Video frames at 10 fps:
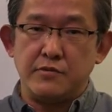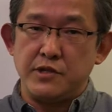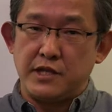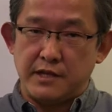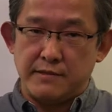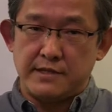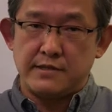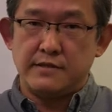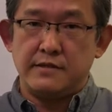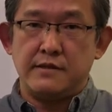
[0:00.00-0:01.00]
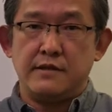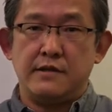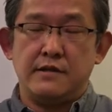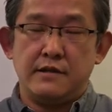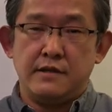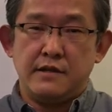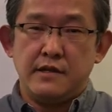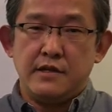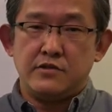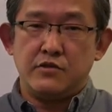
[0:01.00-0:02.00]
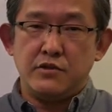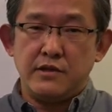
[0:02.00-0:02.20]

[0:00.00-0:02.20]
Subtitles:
are wastes that add to costs.